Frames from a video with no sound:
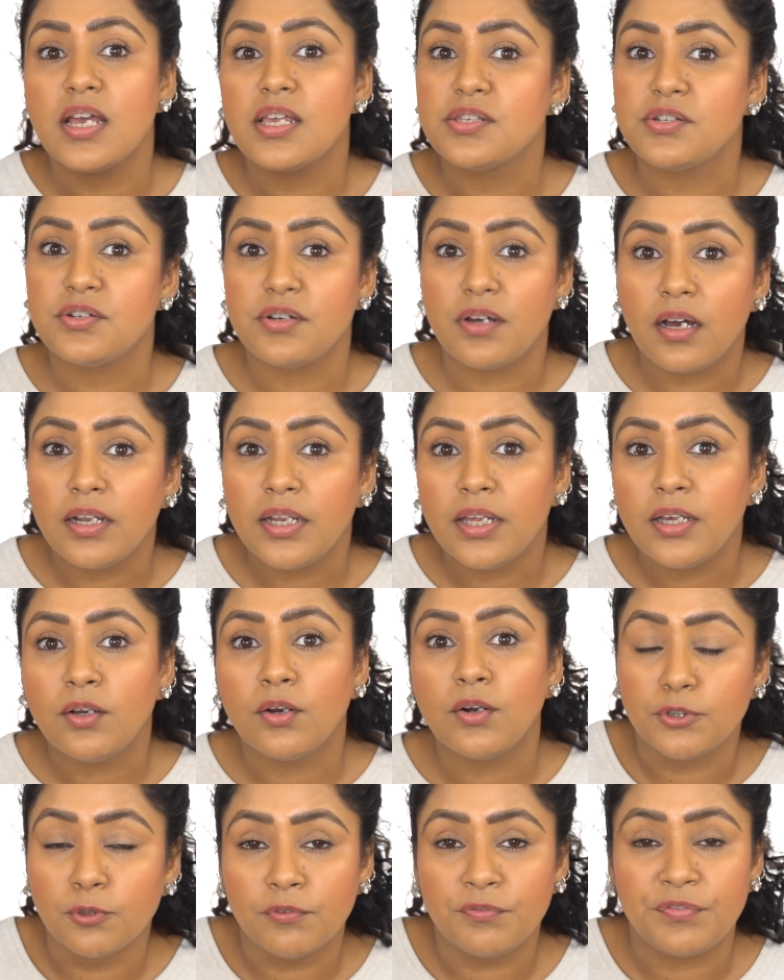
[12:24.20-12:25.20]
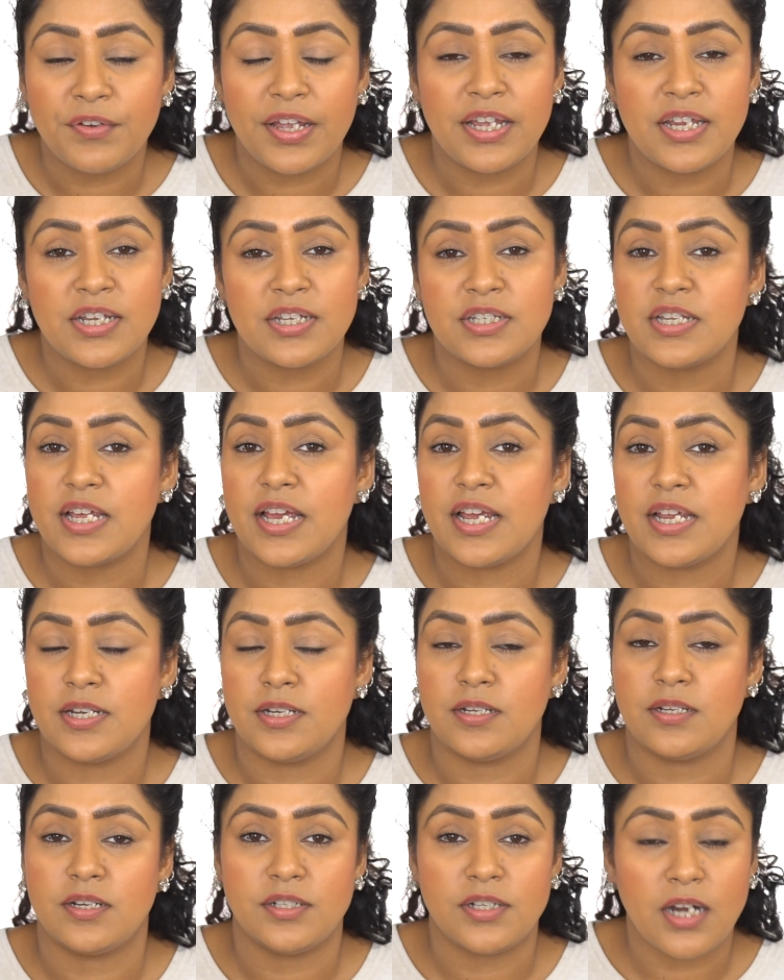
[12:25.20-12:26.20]
is really good. Too Faced
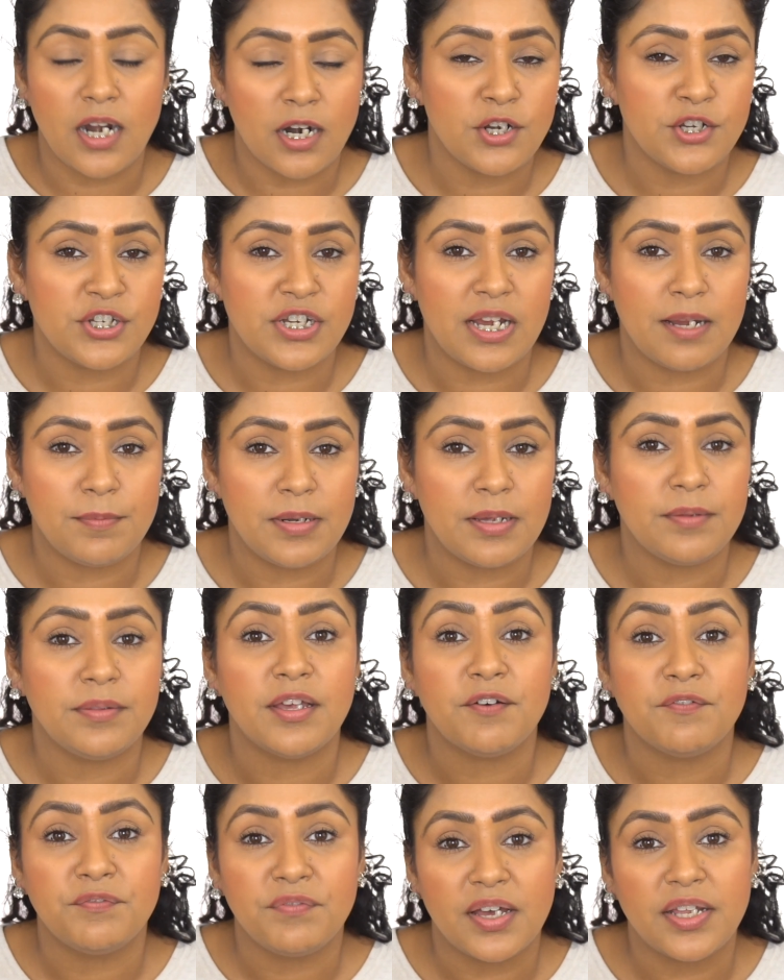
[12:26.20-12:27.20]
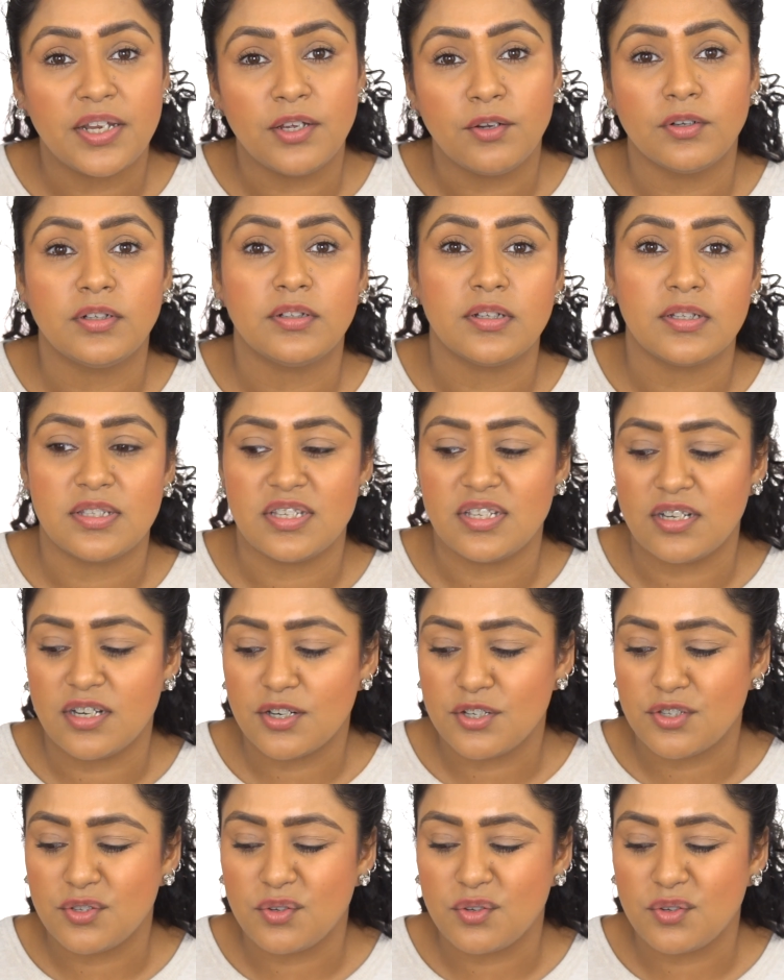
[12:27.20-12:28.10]
and Tarte Shape Tape, they are very good concealers.